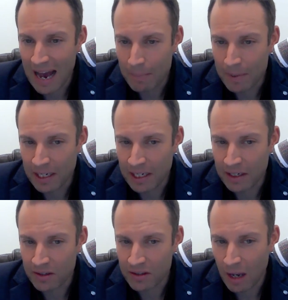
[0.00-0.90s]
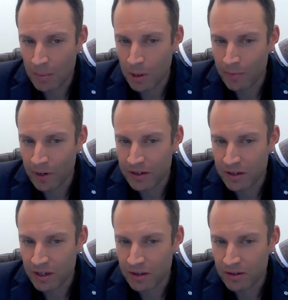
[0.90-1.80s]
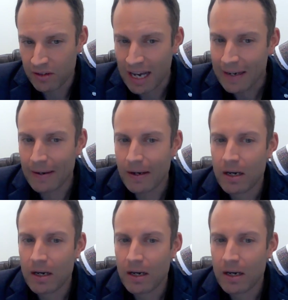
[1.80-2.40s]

happening in a suburb, region and state.